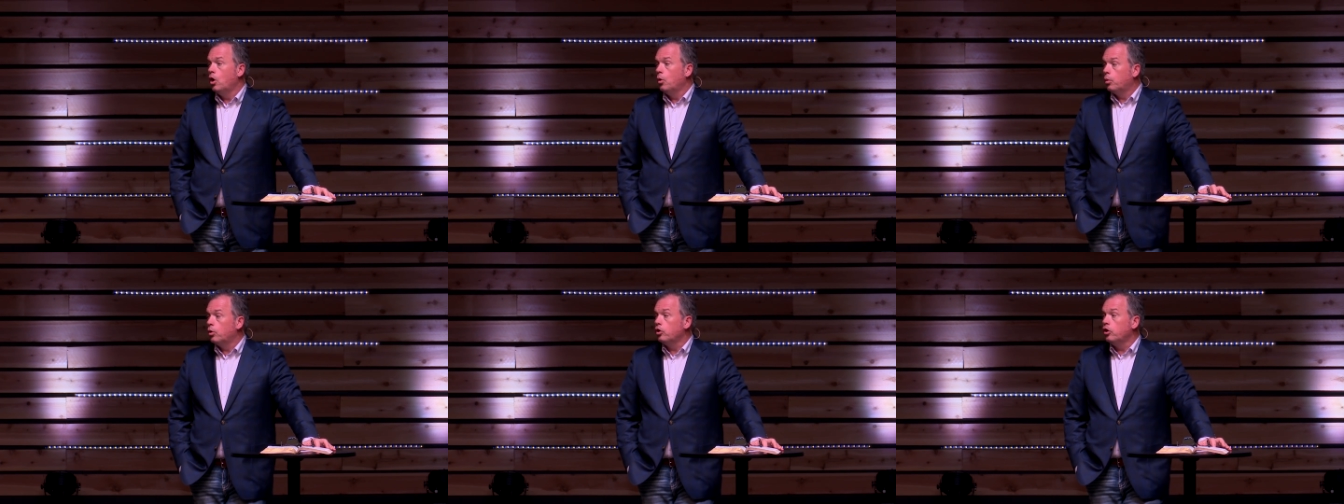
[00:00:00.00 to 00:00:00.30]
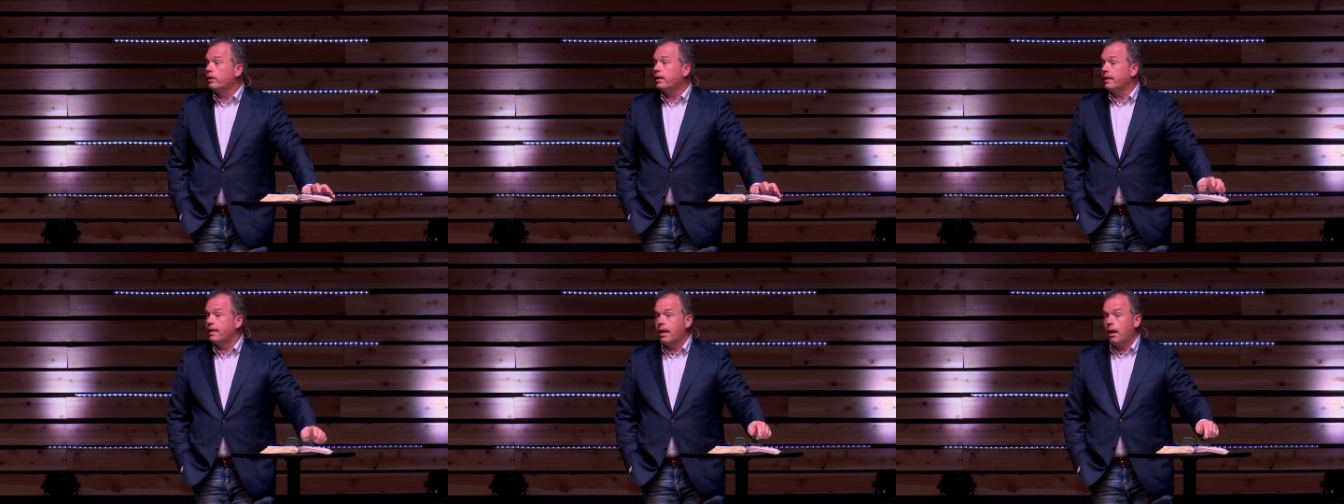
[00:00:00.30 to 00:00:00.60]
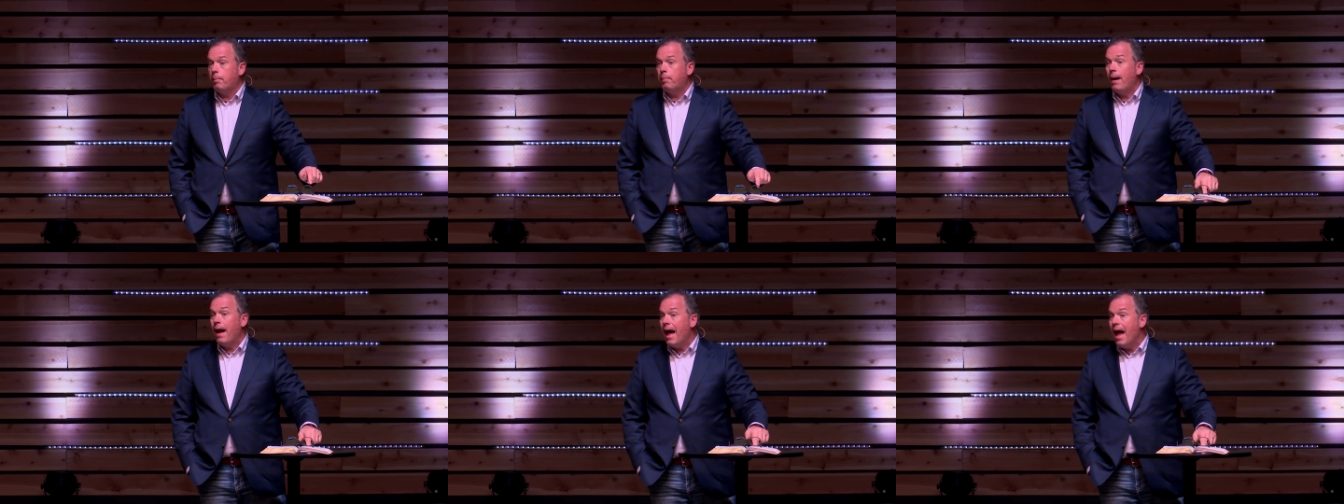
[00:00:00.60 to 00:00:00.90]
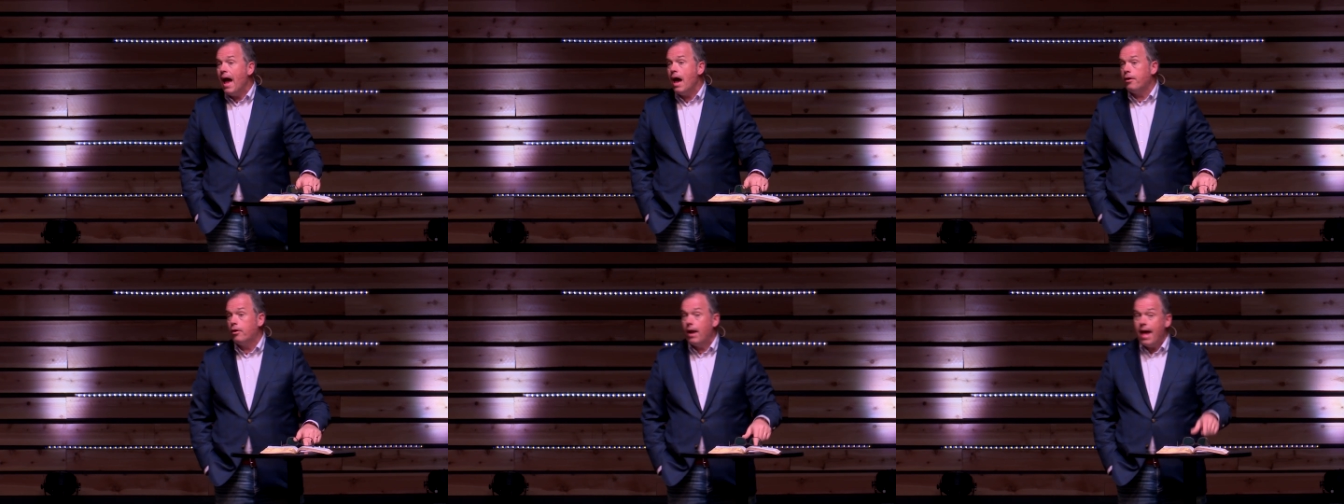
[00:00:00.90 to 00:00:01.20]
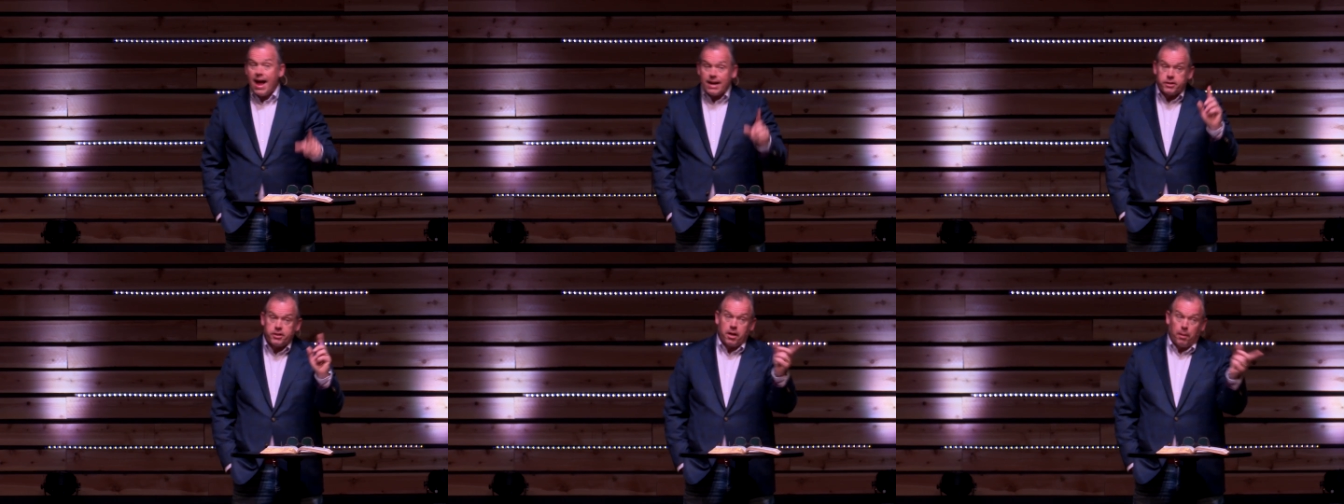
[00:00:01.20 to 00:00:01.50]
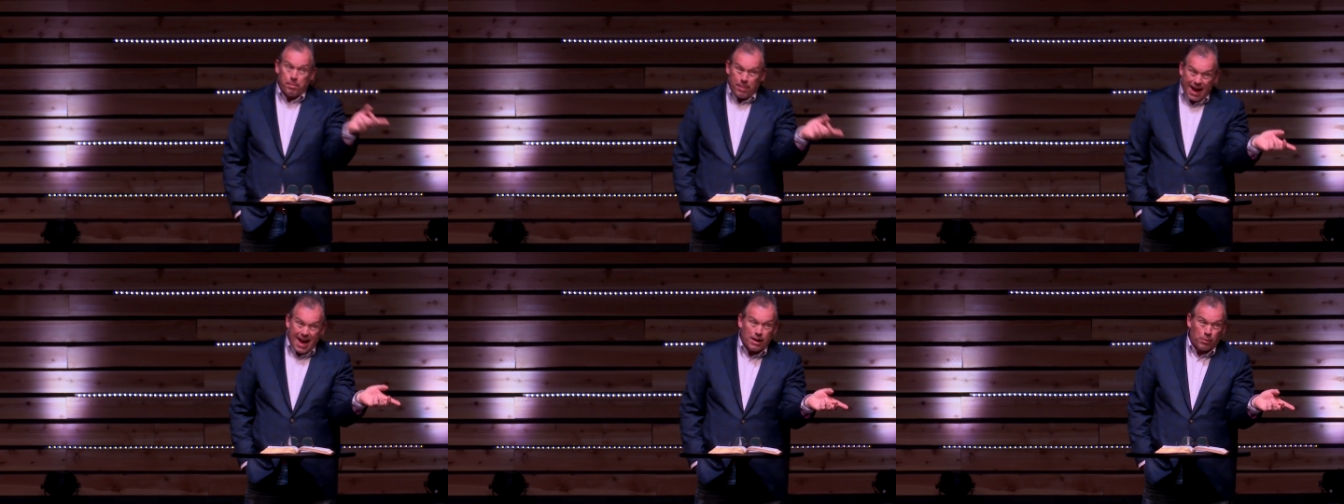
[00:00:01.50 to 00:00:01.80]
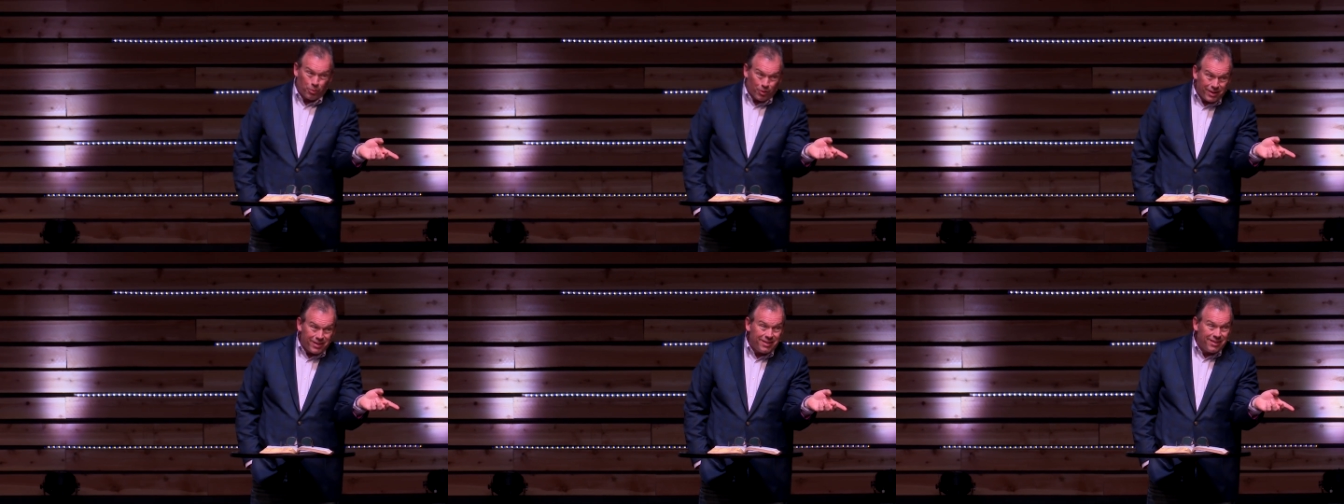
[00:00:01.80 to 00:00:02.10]
We're looking at a pattern, actually, a
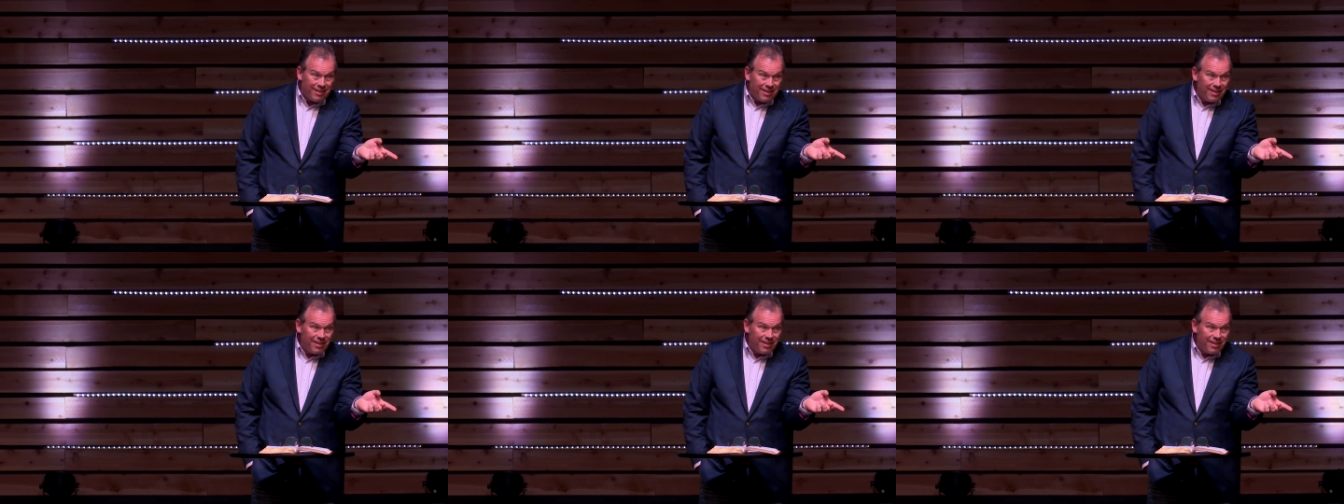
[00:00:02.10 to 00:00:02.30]
bad one